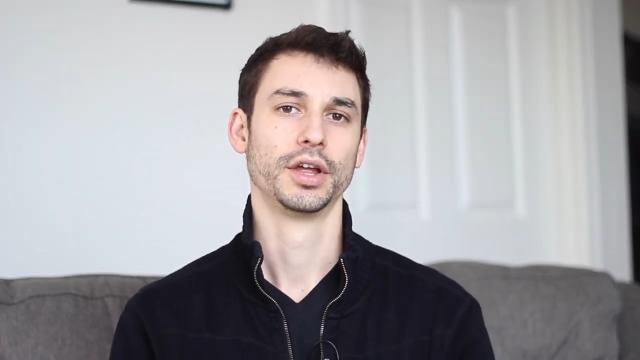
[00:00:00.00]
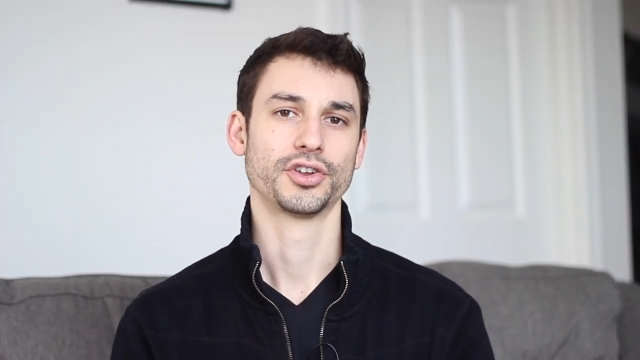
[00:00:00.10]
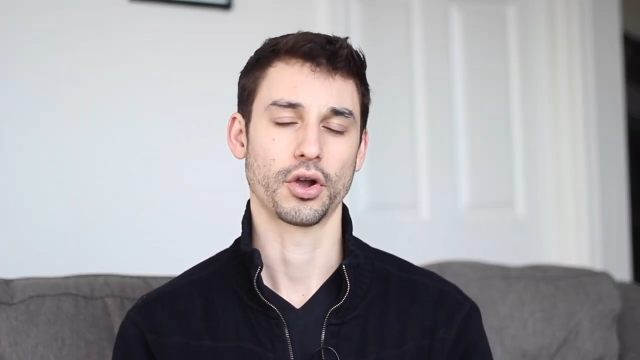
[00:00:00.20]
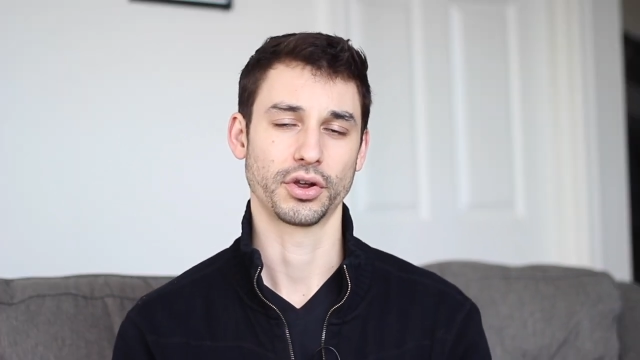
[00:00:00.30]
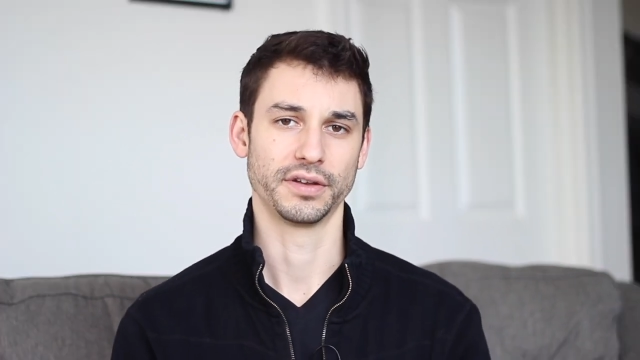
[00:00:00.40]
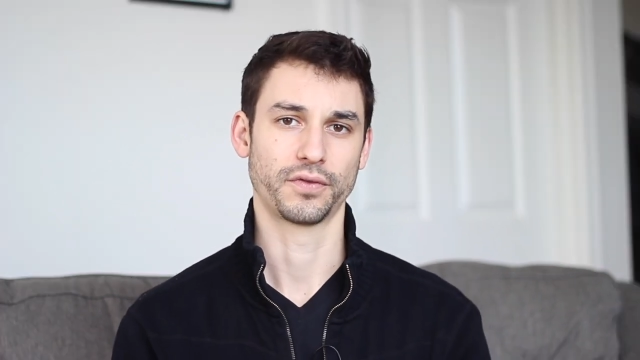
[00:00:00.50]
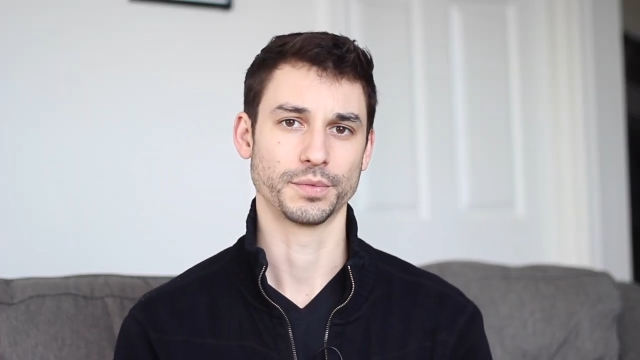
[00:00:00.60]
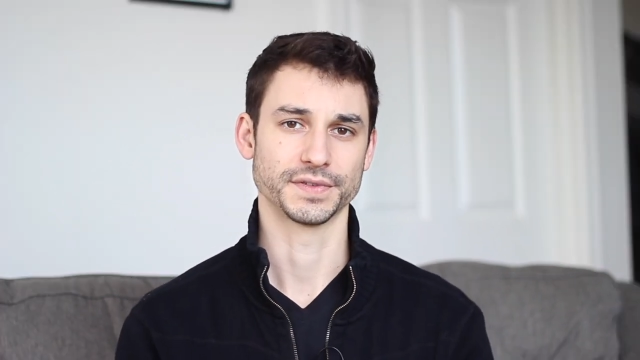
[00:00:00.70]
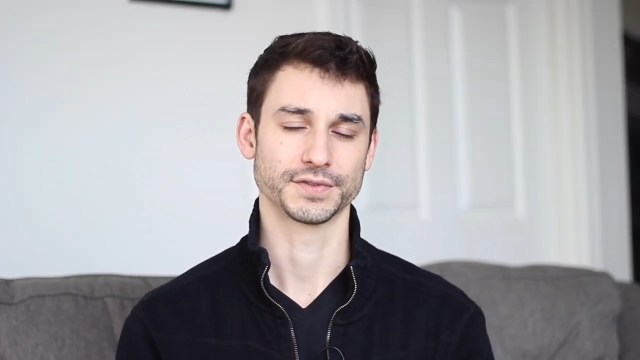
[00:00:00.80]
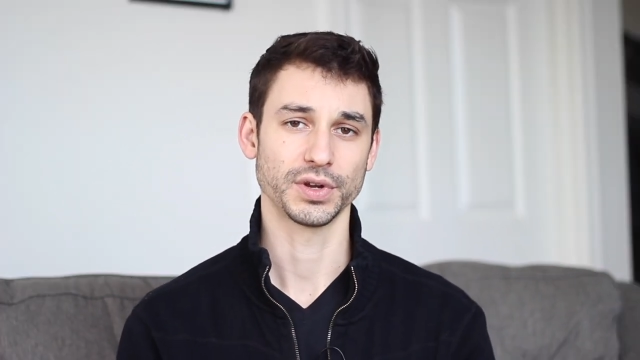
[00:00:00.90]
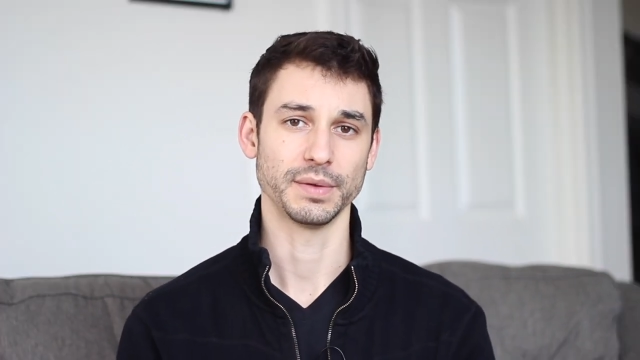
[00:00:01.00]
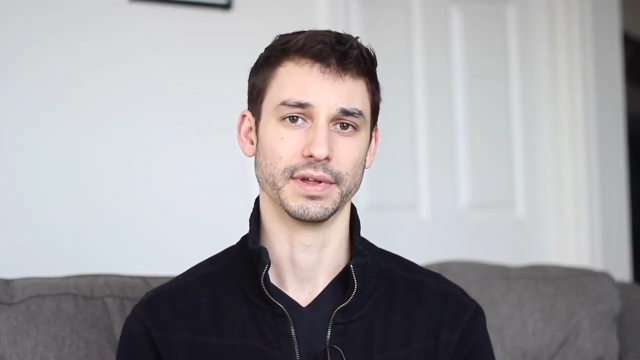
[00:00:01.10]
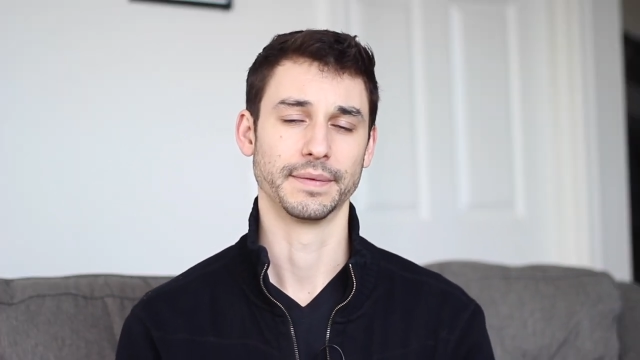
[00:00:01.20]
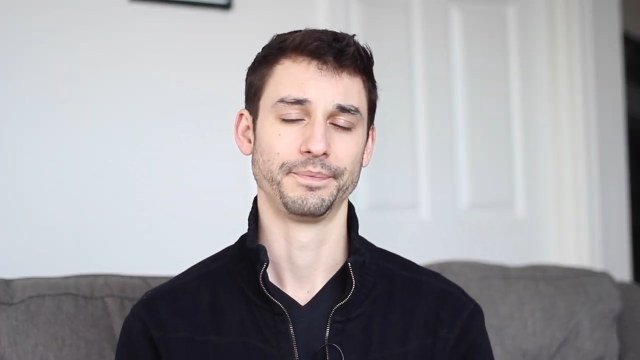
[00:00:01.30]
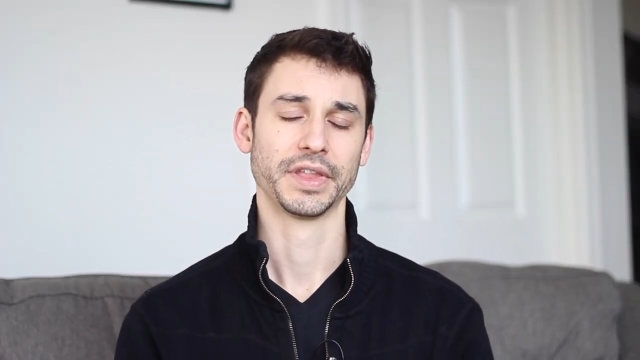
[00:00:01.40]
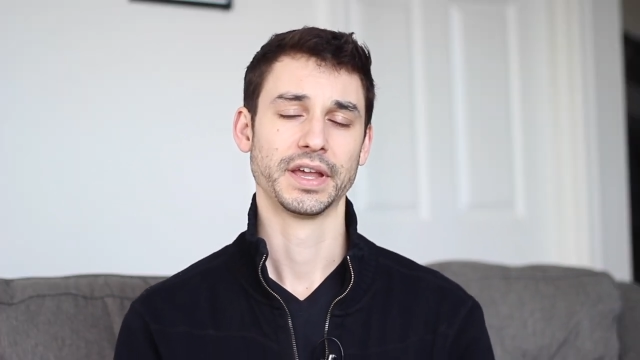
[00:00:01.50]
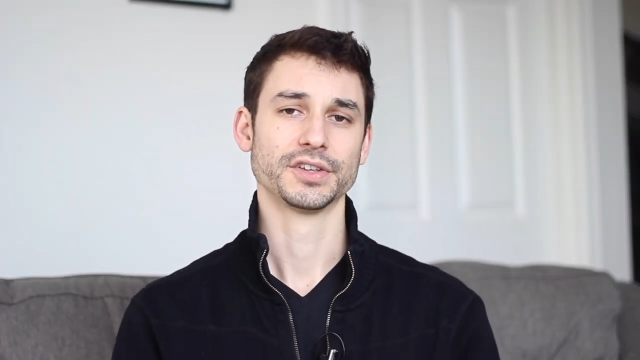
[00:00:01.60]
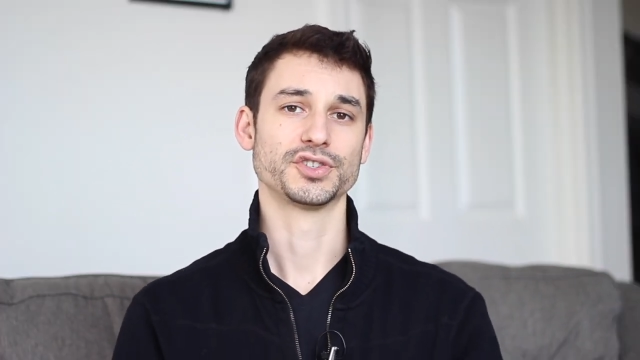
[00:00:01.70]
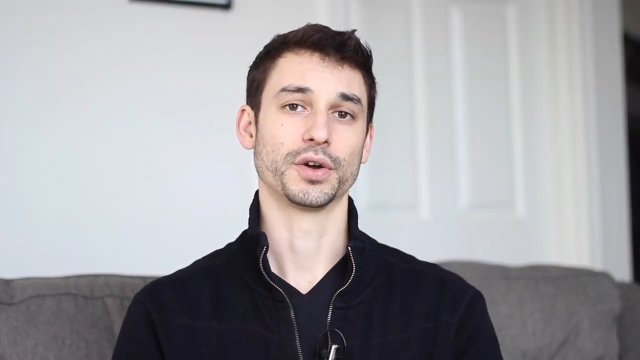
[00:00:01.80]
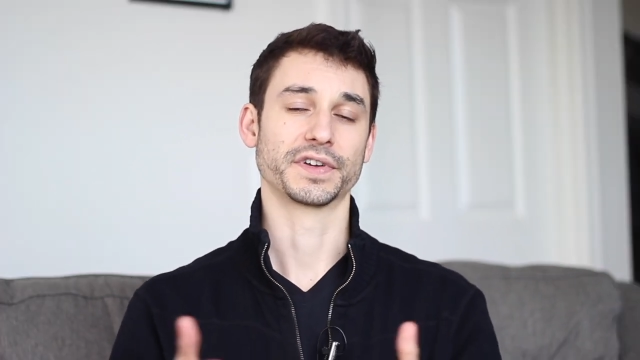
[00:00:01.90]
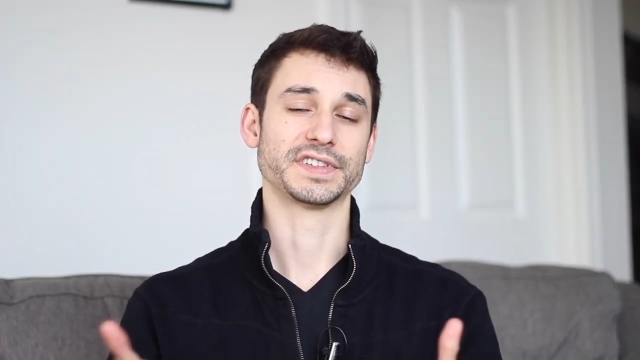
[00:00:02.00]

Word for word: targeted forms of treatment. So for